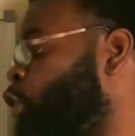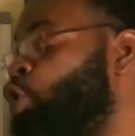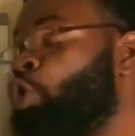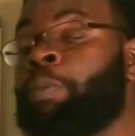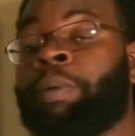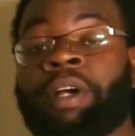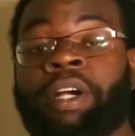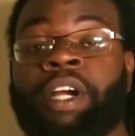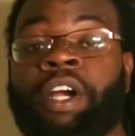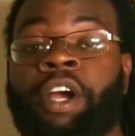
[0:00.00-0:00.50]

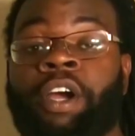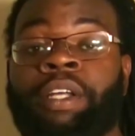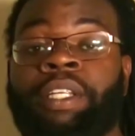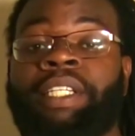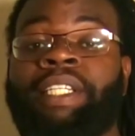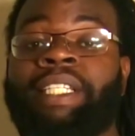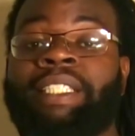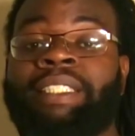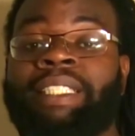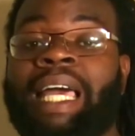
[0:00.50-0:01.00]
Uber
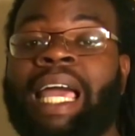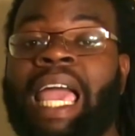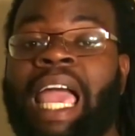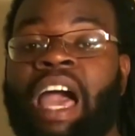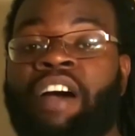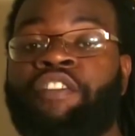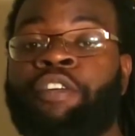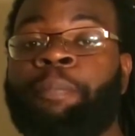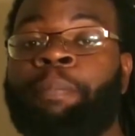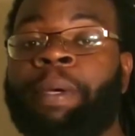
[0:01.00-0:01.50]
currently does not
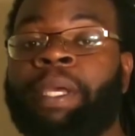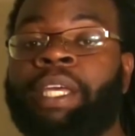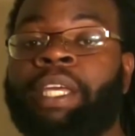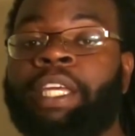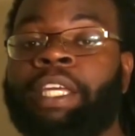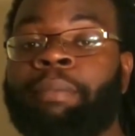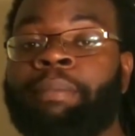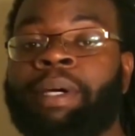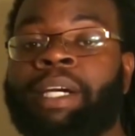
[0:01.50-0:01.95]
have a PE